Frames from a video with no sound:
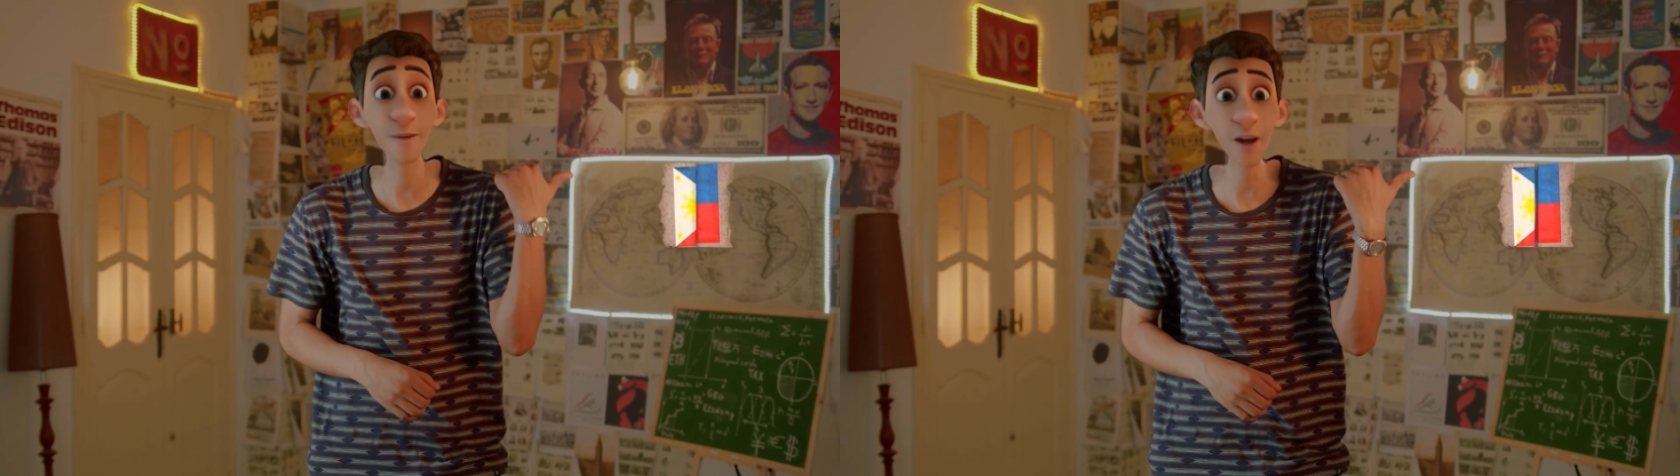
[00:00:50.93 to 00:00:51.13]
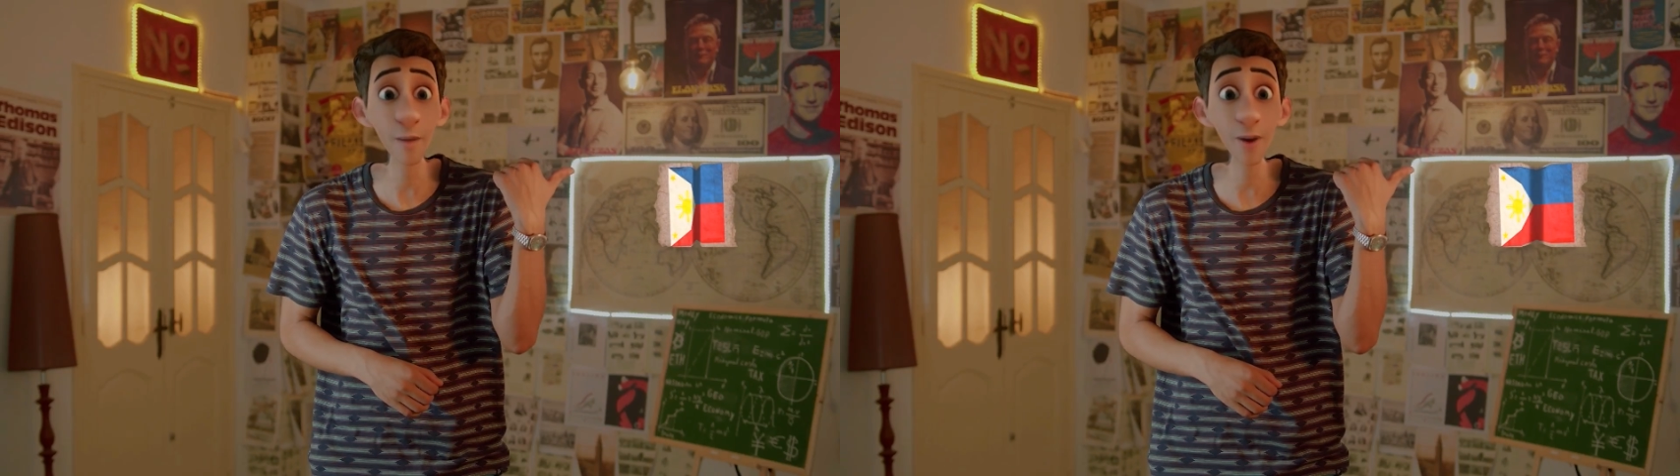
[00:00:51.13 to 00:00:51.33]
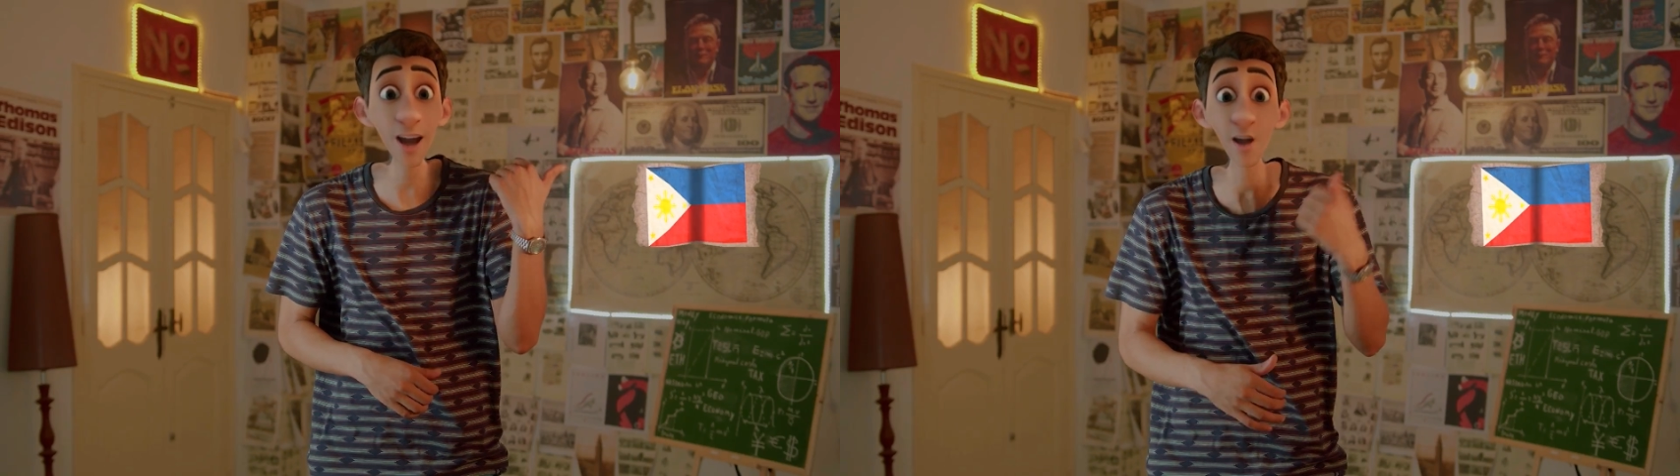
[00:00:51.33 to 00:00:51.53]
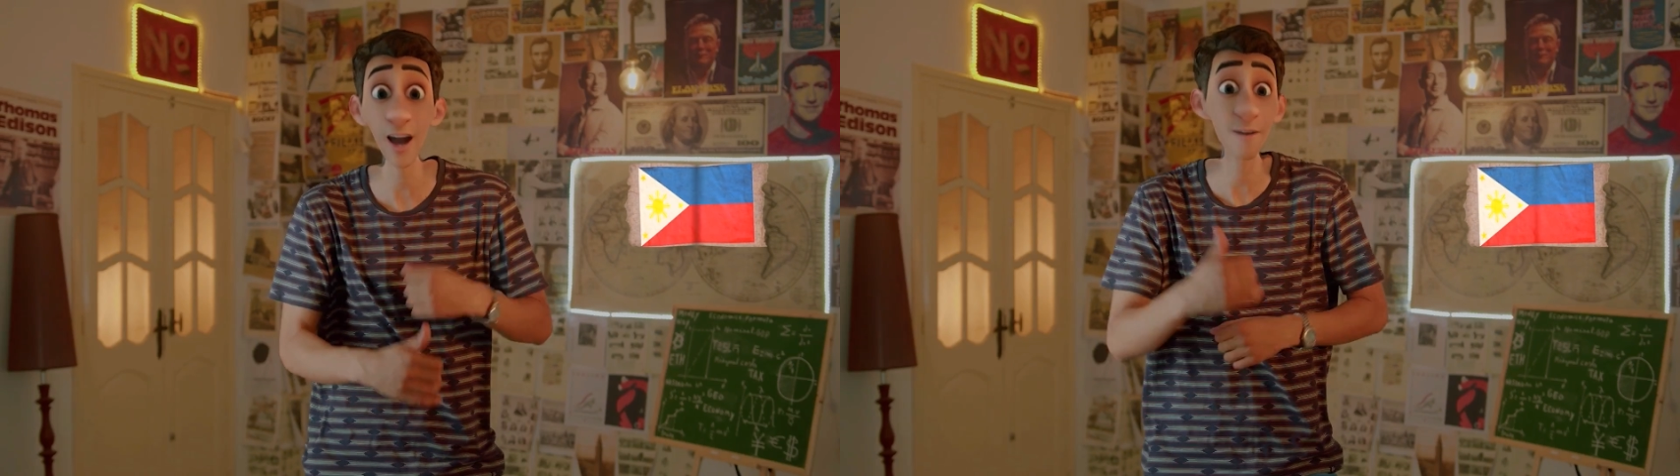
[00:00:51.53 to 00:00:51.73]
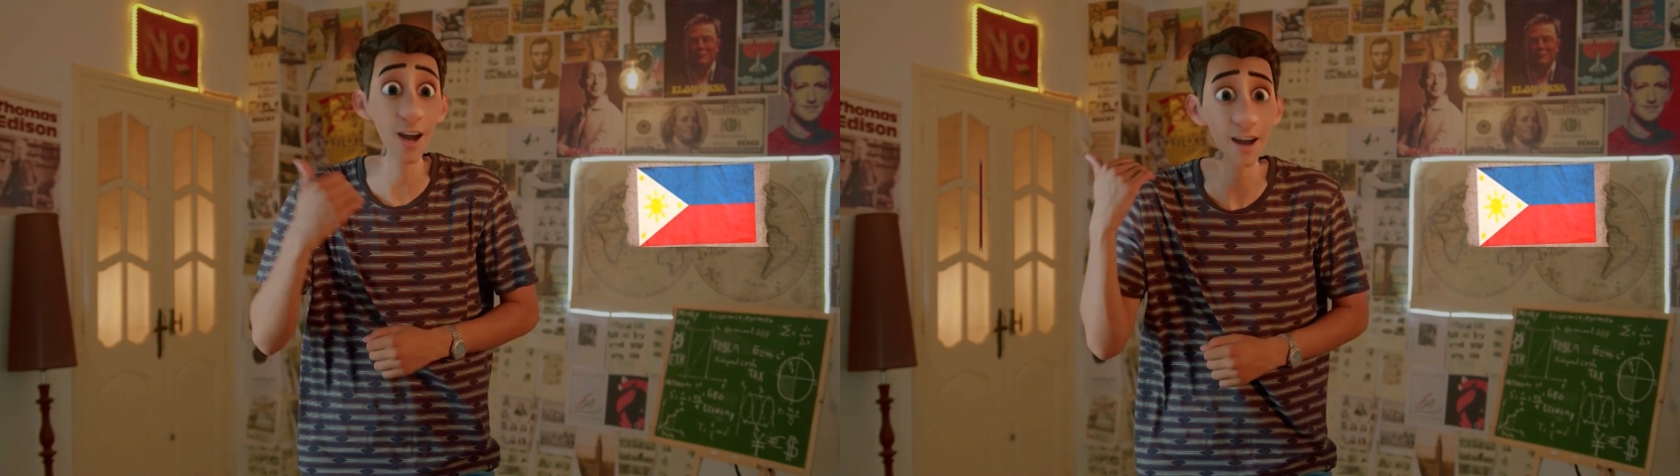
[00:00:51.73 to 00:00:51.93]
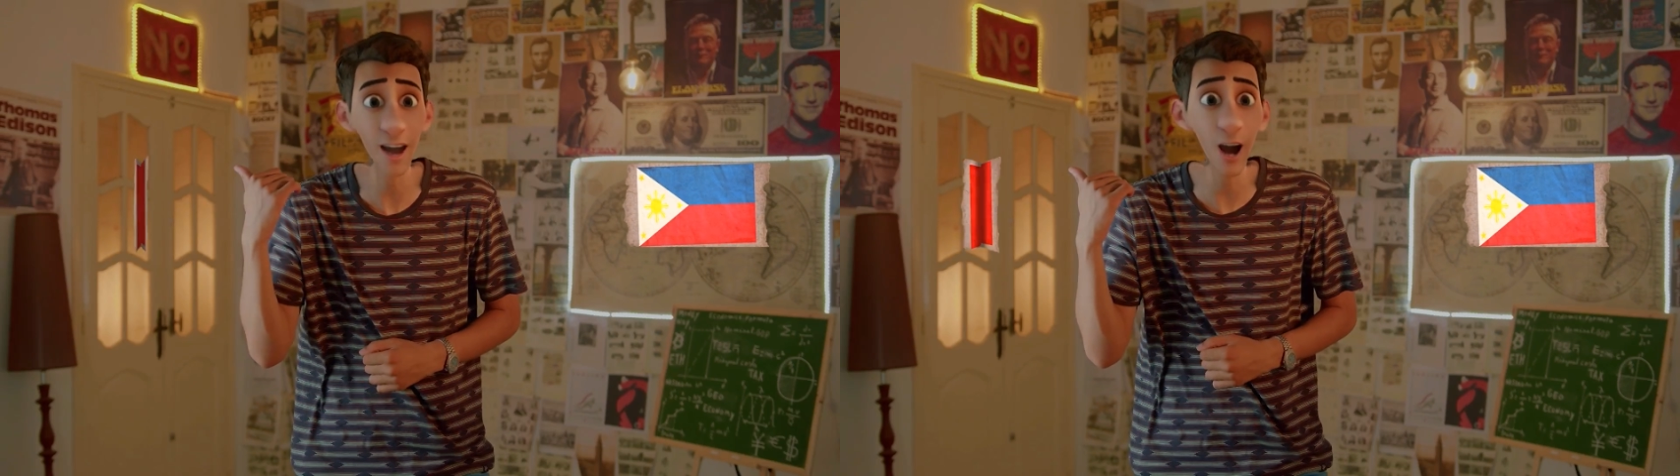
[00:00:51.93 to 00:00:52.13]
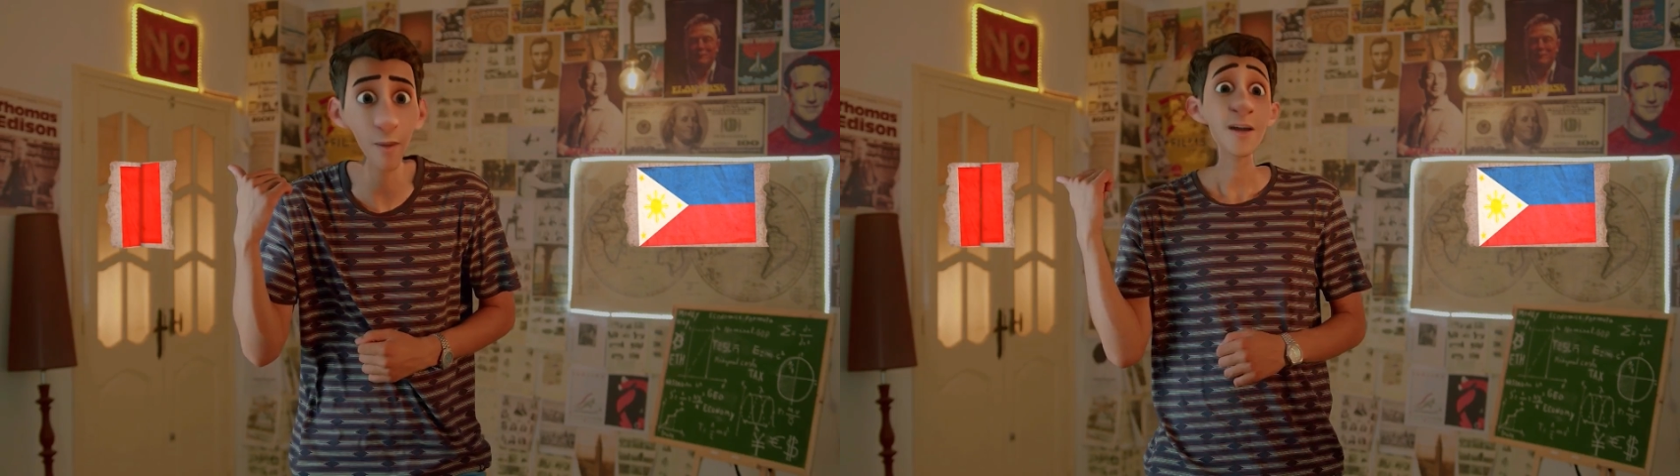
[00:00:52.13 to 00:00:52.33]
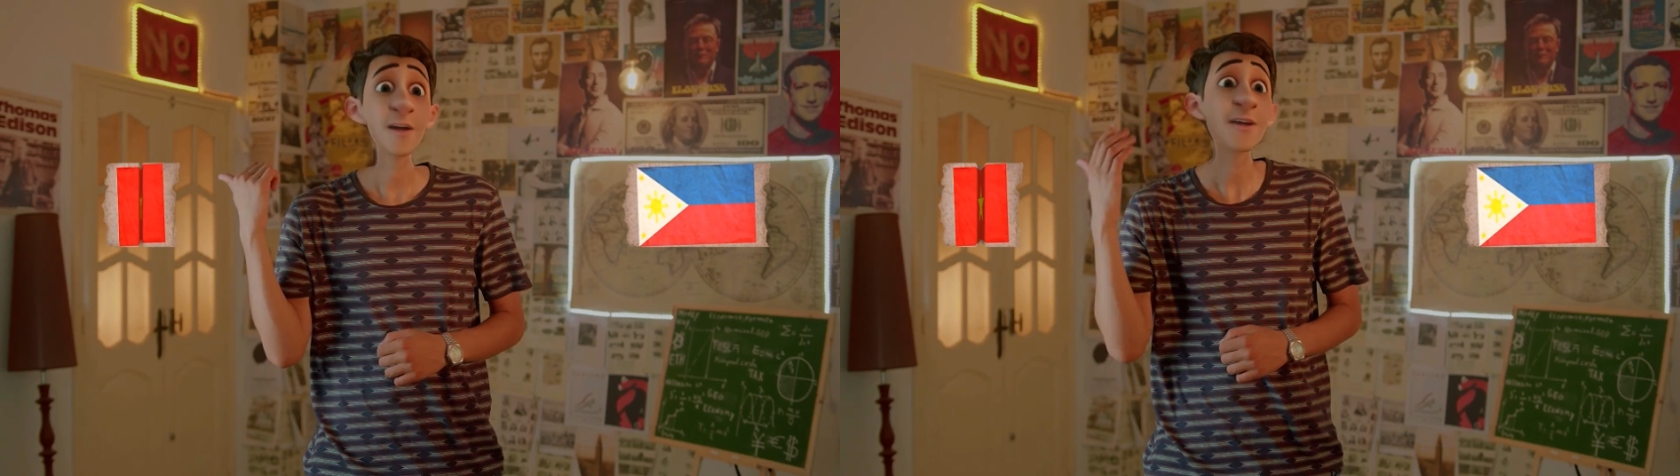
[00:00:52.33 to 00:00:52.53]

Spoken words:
Philippines and Vietnam.